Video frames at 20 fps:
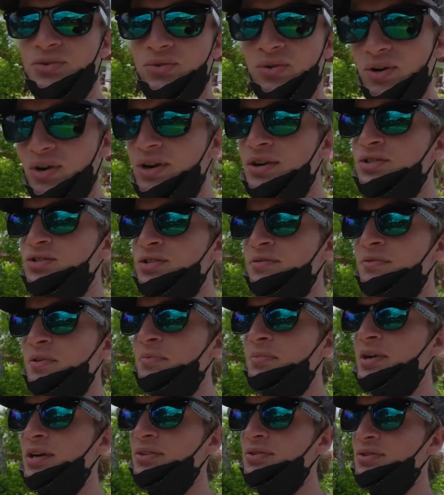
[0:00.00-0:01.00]
to learn some
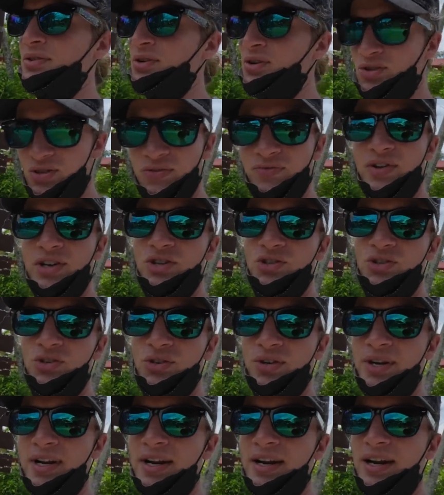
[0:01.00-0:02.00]
about
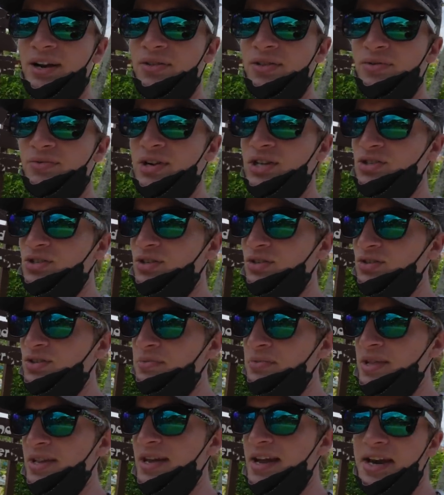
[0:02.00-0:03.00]
conservation and how they rescue
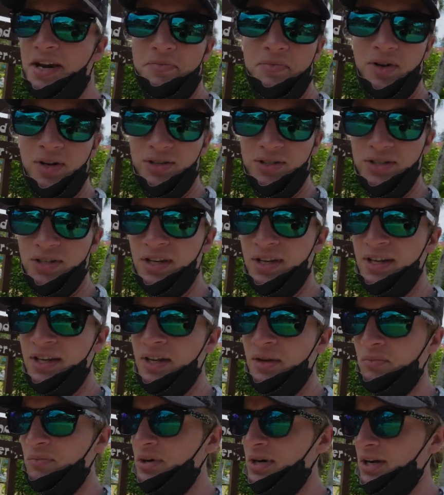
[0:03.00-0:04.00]
some of the animals.
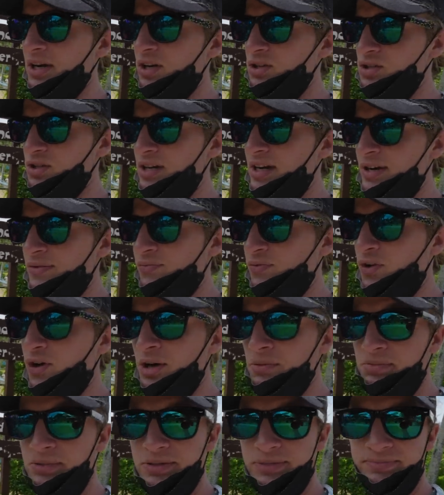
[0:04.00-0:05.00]
But I also got
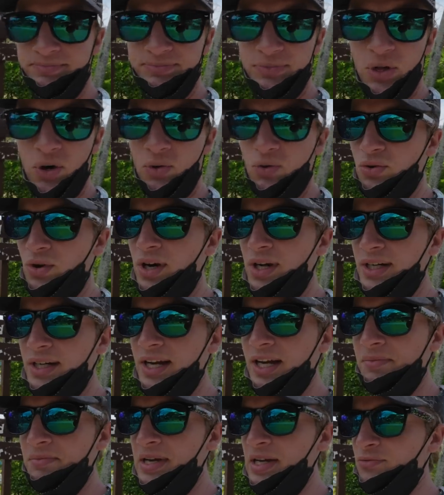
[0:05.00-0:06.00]
informed, no
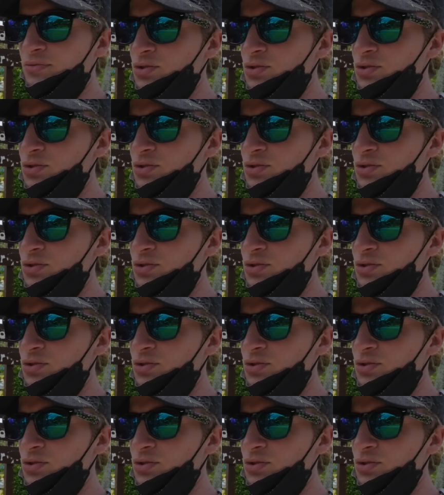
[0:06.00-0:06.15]
crocodile meat